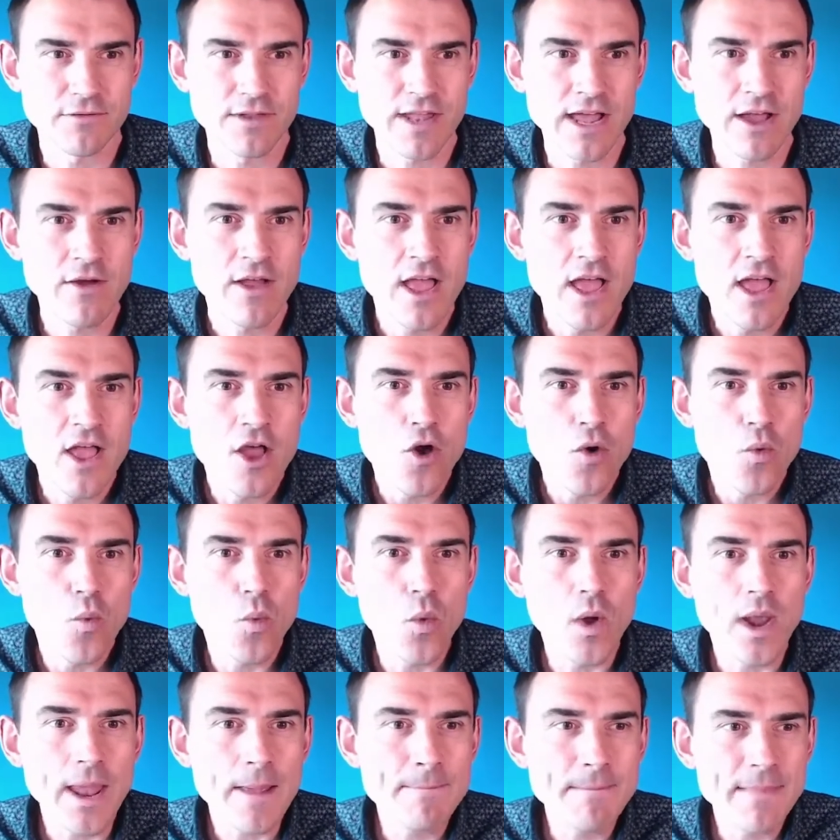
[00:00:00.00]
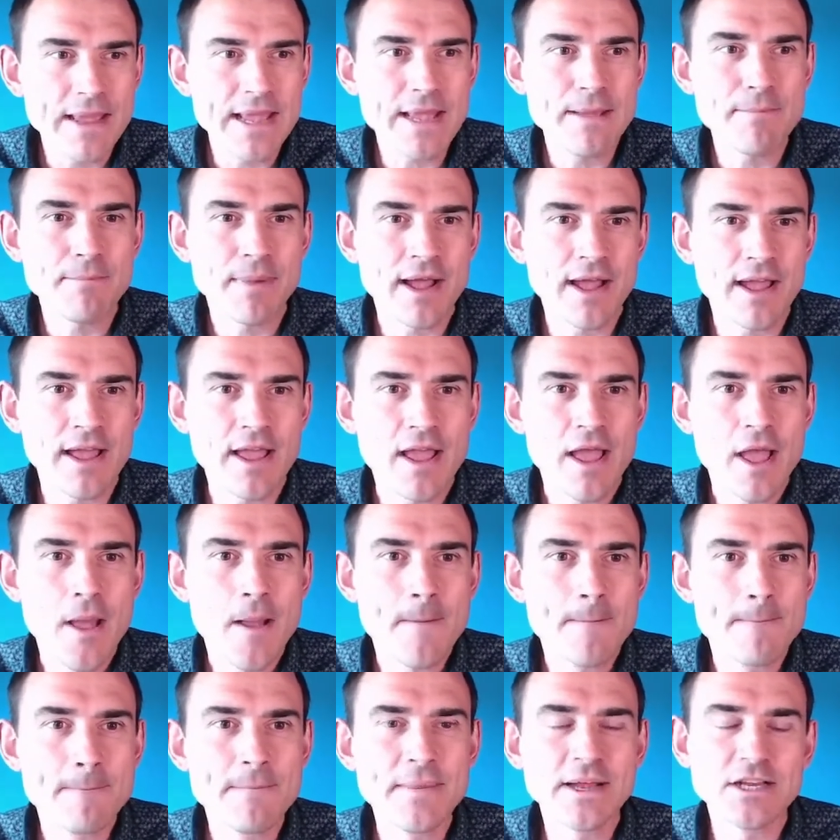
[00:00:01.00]
Now, what I mean by
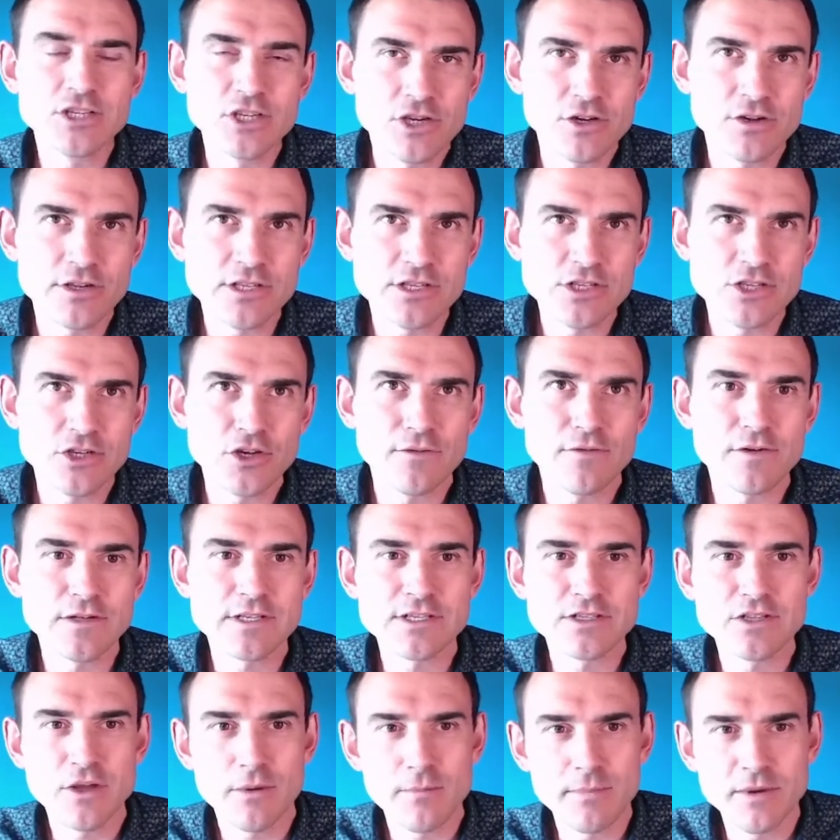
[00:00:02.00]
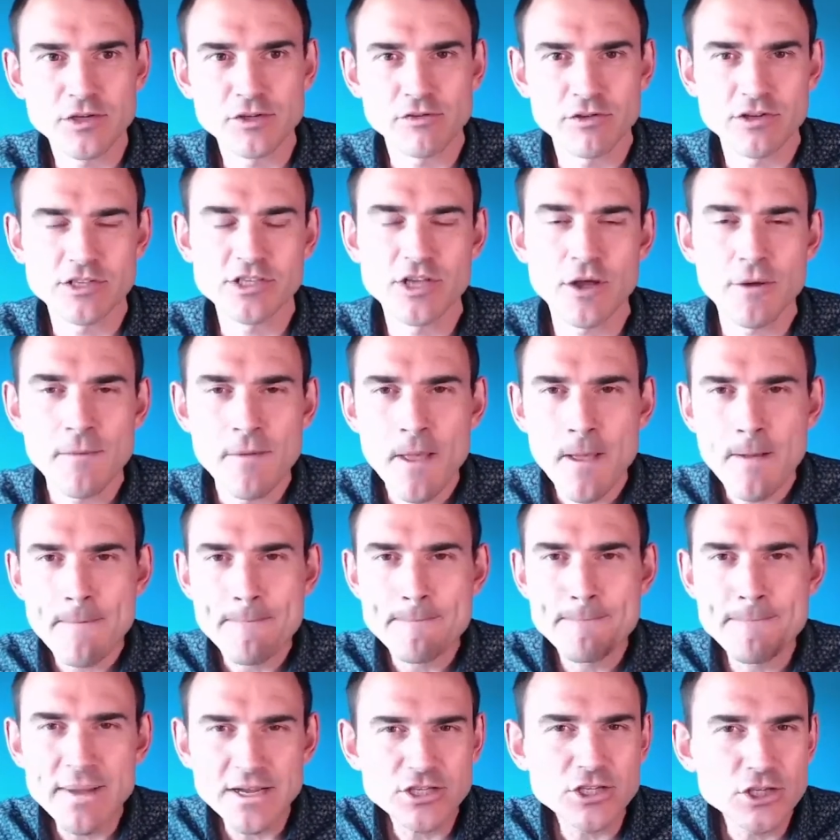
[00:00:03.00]
mission critical versus non-mission critical. So
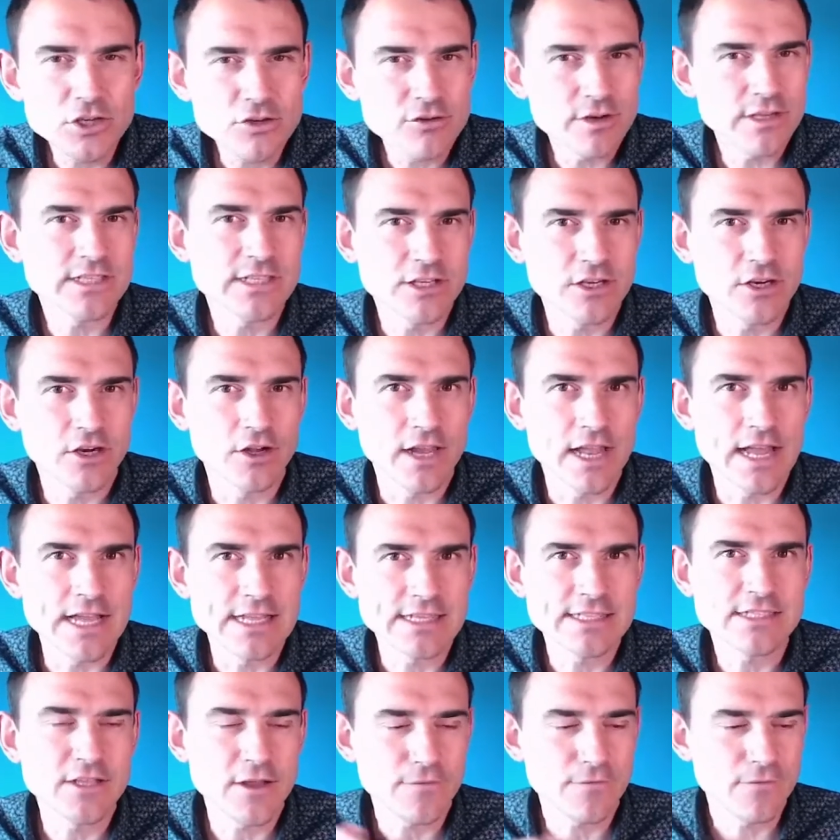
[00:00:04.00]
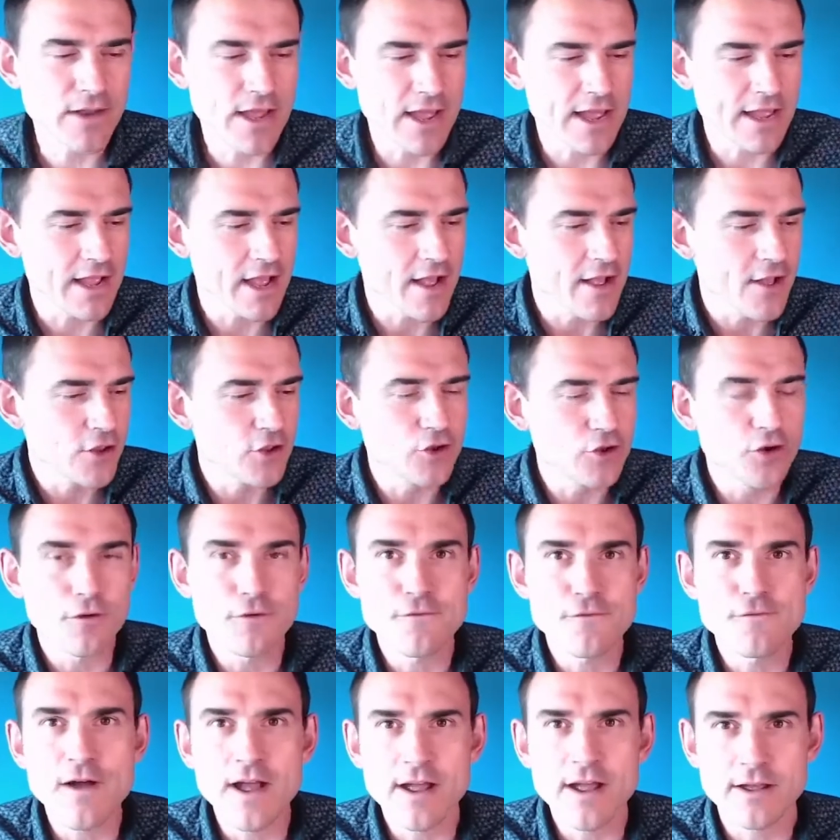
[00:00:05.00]
mission critical is stuff like your
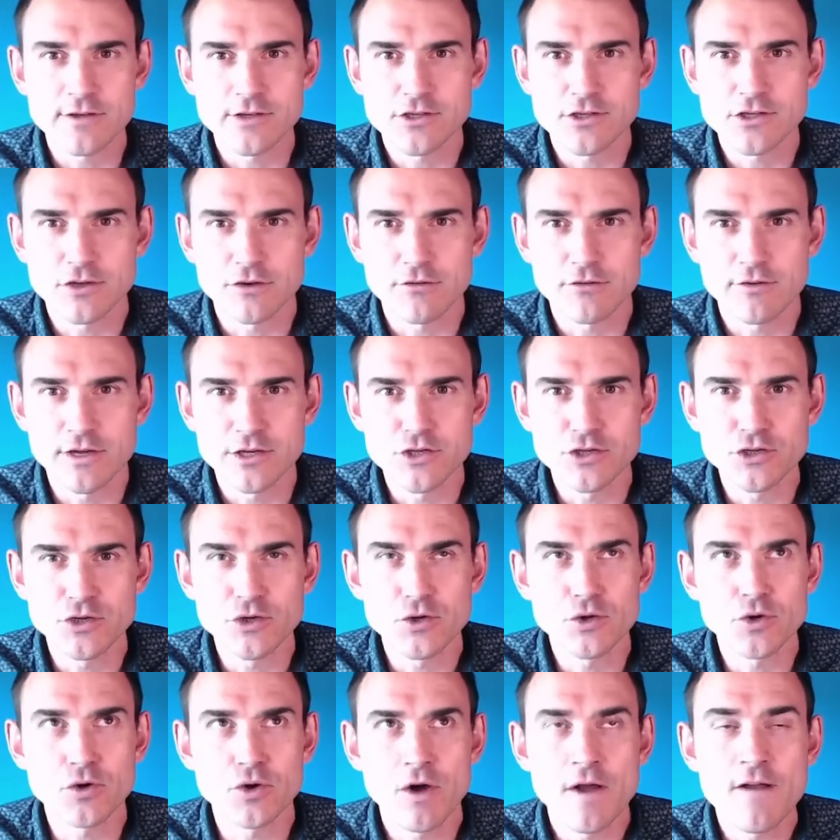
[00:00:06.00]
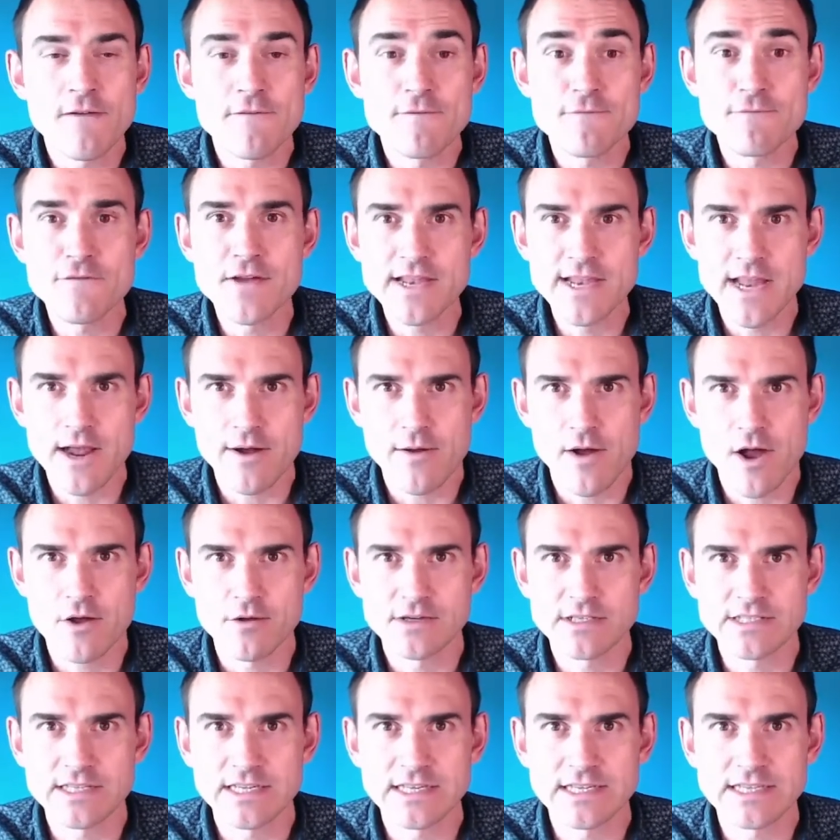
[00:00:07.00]
file storage, your video
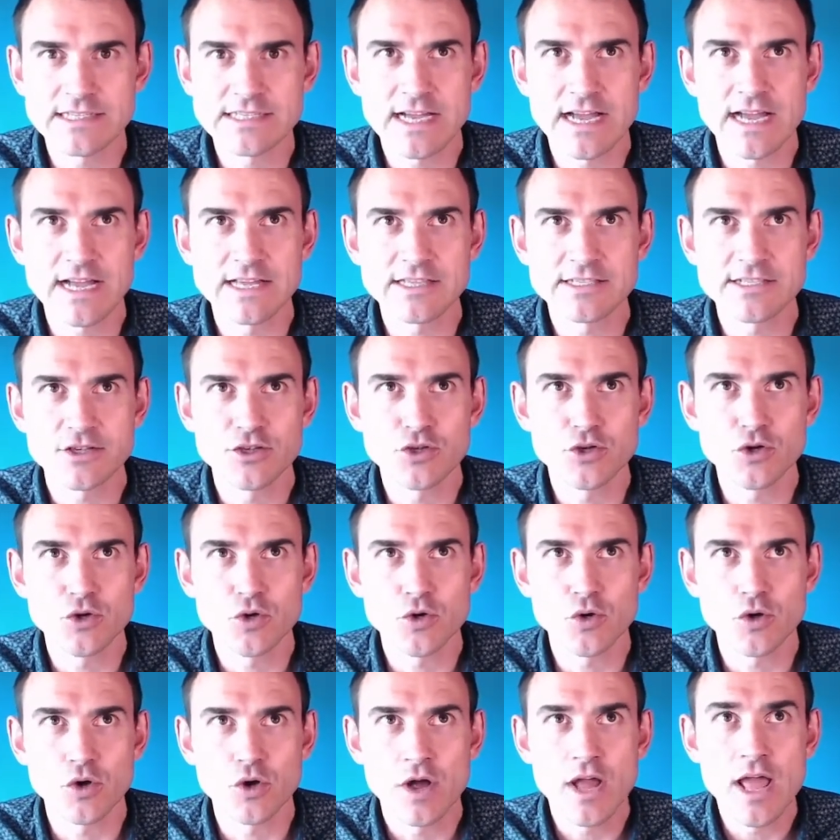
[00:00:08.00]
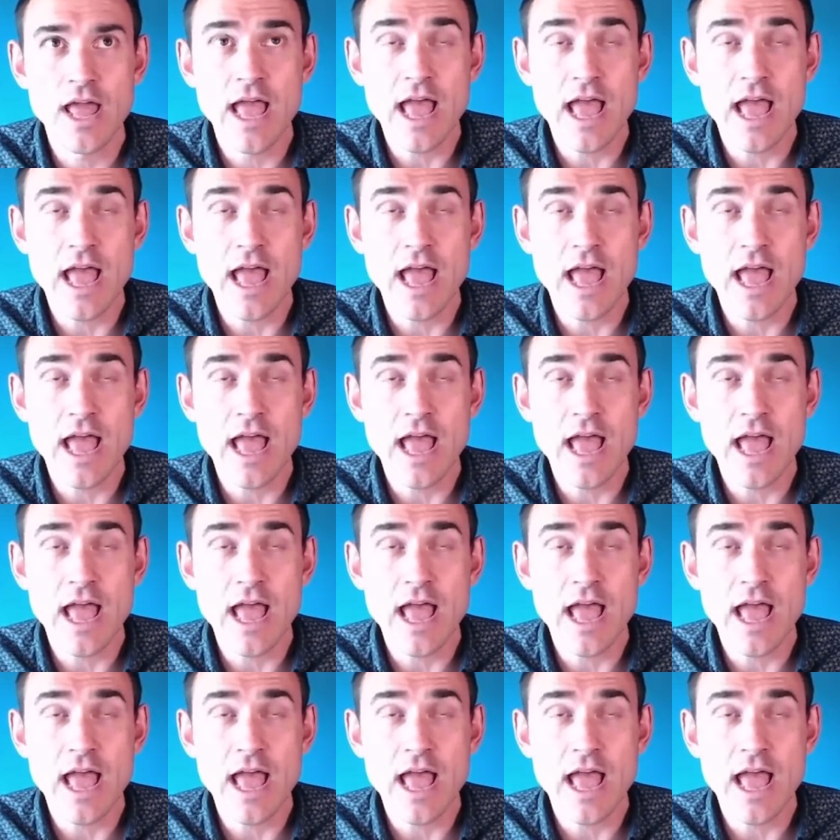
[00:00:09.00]
hosting sites, your